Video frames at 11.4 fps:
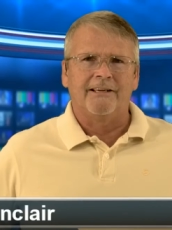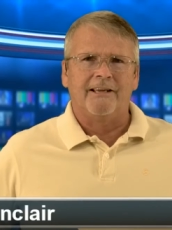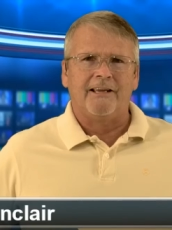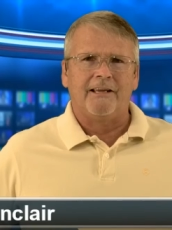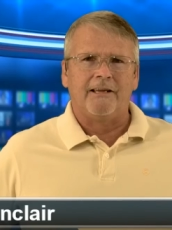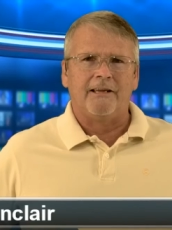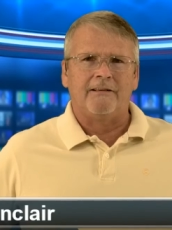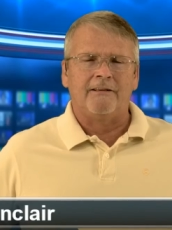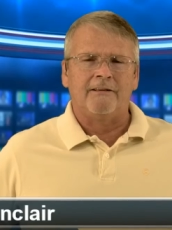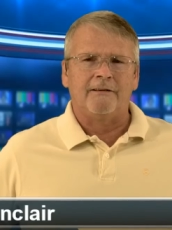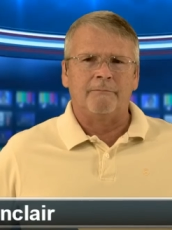
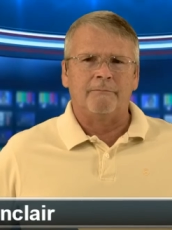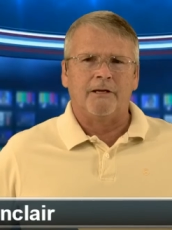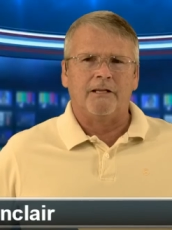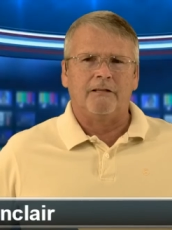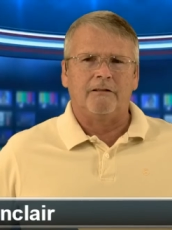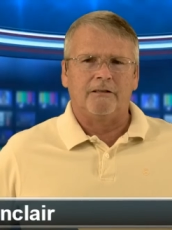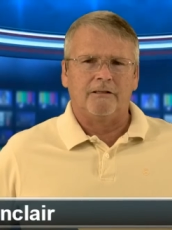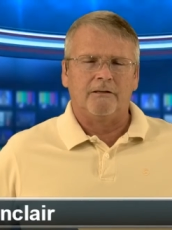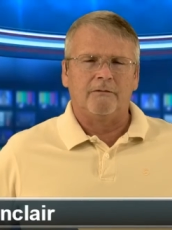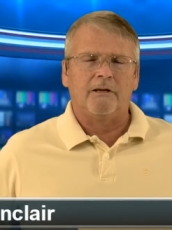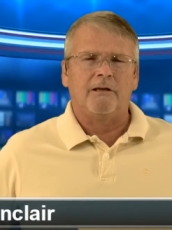and looking
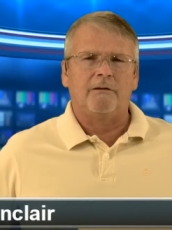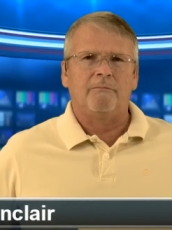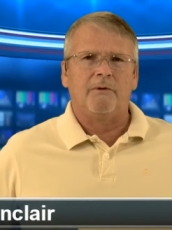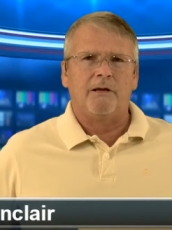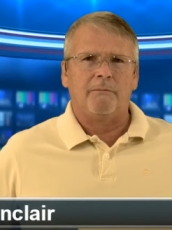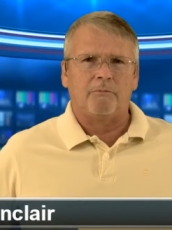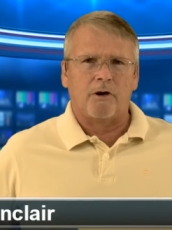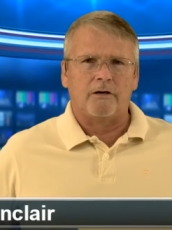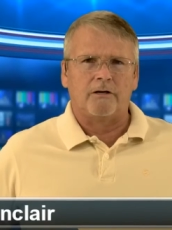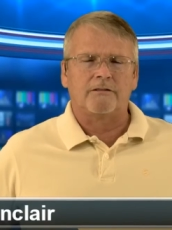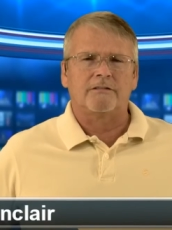at
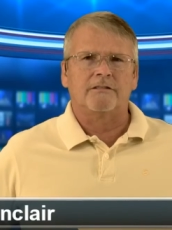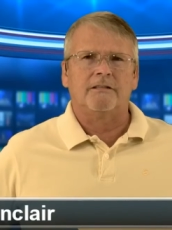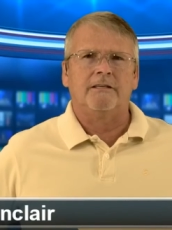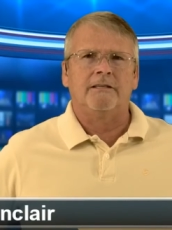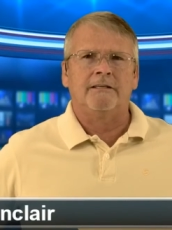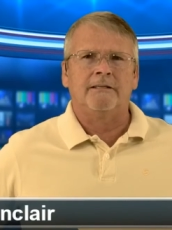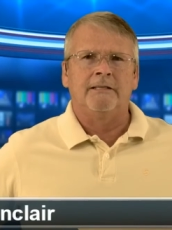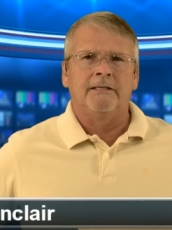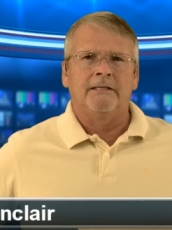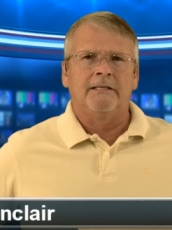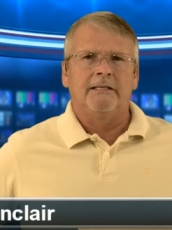products
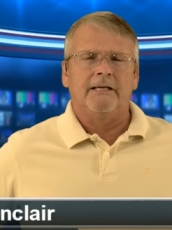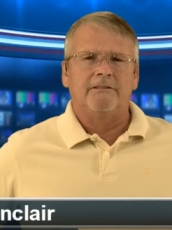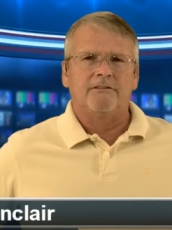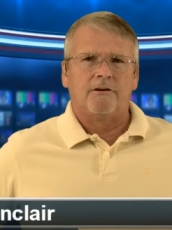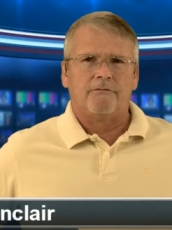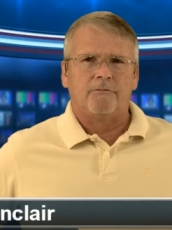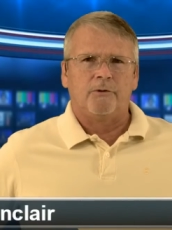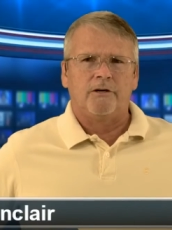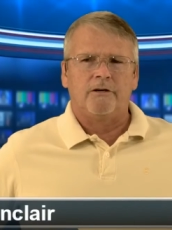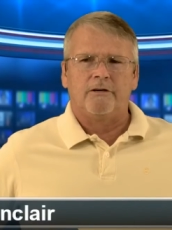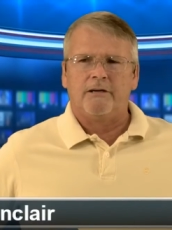and
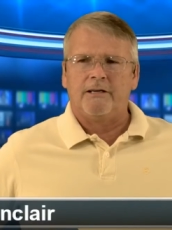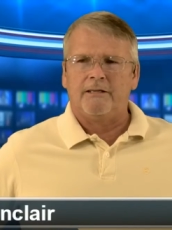software